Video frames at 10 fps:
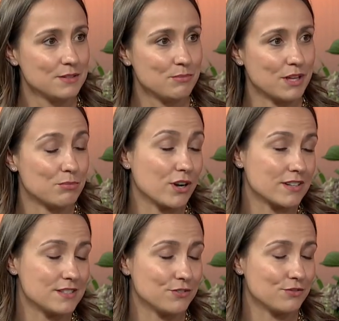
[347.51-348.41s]
be a
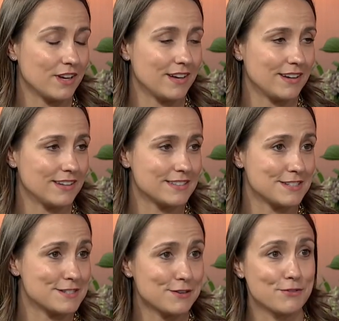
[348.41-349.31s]
productive uh,
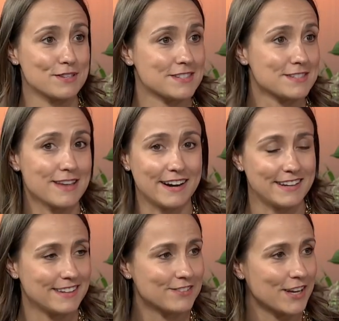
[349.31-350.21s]
citizen of the
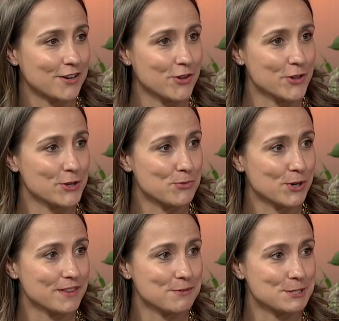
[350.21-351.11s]
society and all the good
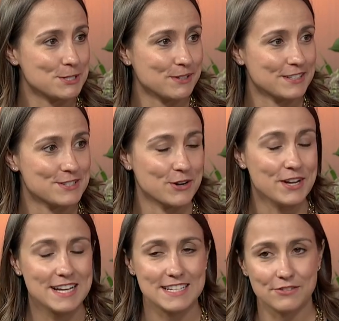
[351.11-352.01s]
work that we're doing. So
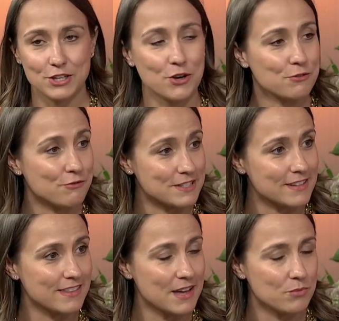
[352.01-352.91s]
definitely go and
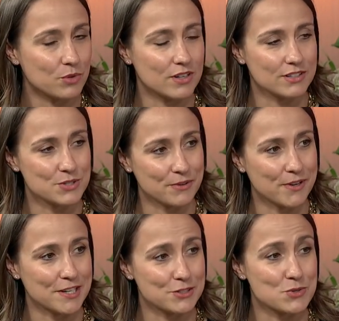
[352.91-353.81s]
visit them. We're
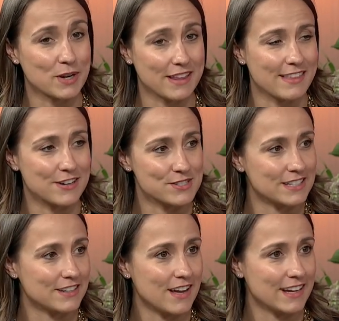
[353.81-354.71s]
donating
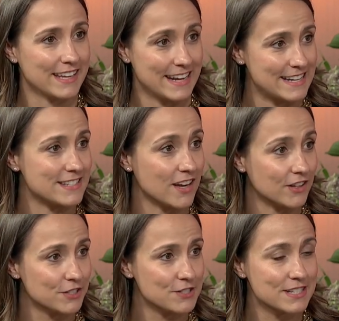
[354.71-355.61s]
20,000 uh, Canadian
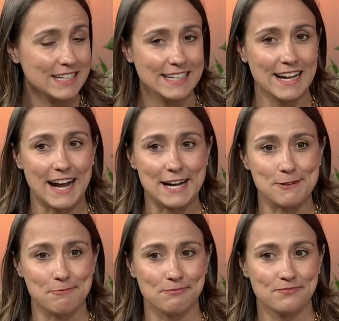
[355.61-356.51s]
dollars.
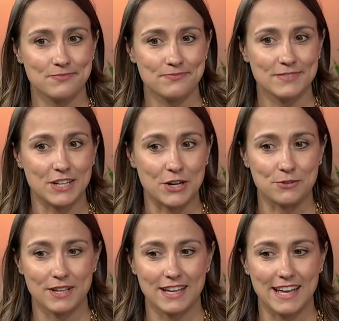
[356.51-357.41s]
Um, you
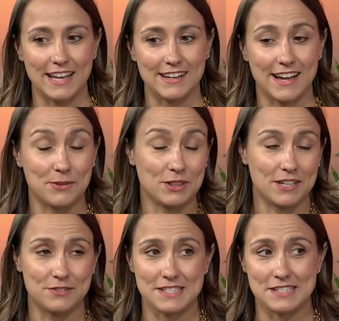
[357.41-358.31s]
know, and I would
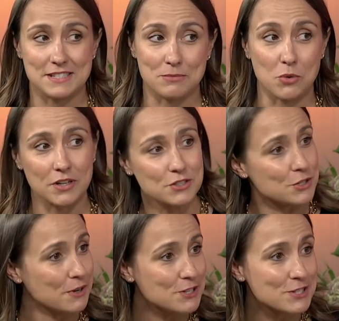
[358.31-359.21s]
love to see some more
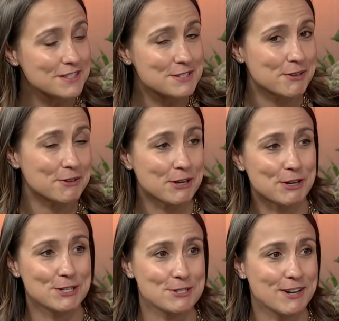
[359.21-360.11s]
donations. So I would
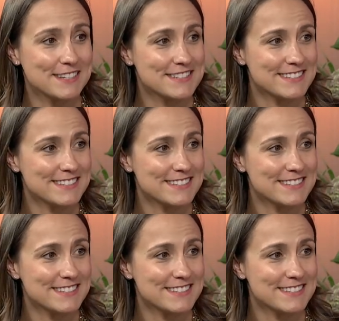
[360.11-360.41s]
encourage you guys